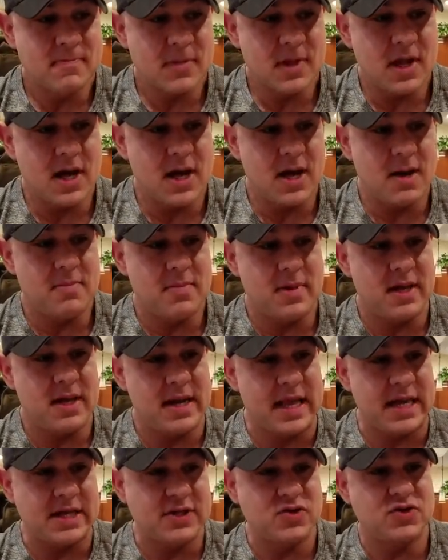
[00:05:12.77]
um, an
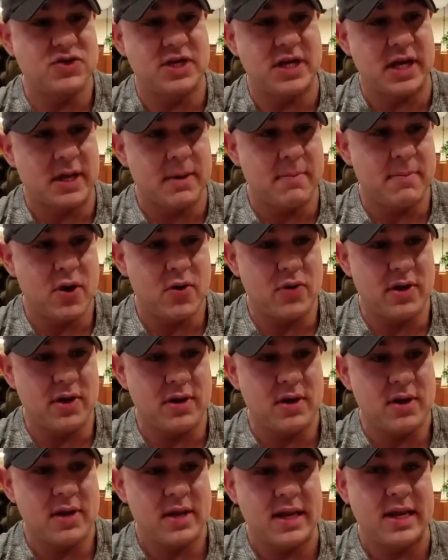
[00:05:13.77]
estrogenic component
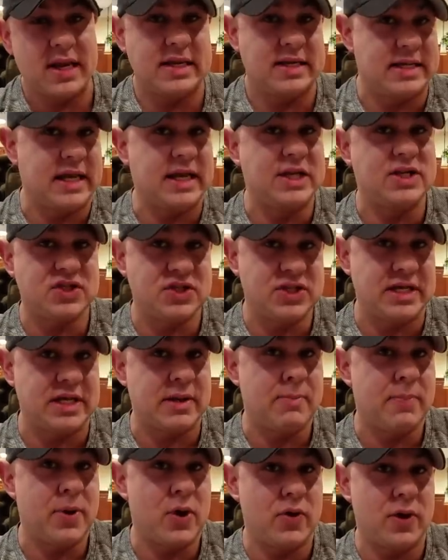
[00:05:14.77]
and a D H T
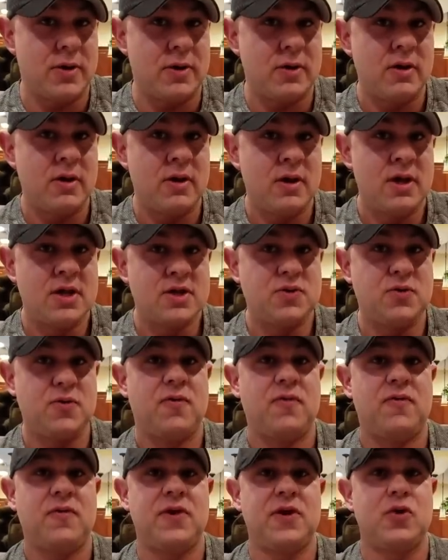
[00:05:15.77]
component to
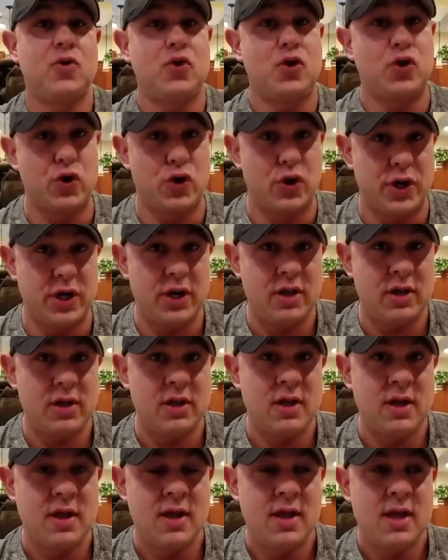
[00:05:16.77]
feel good
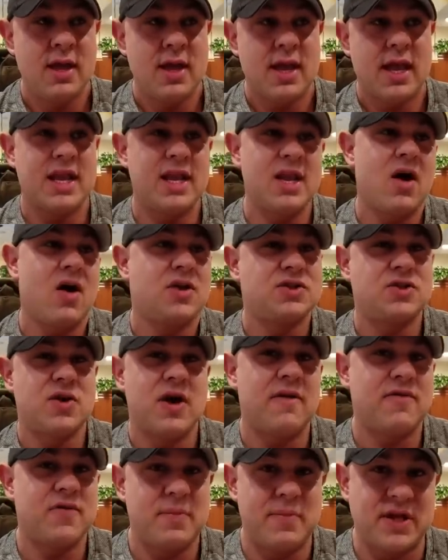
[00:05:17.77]
and to also
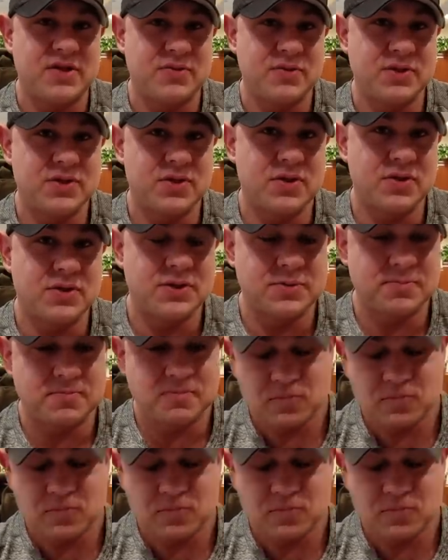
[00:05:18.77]
have the best results.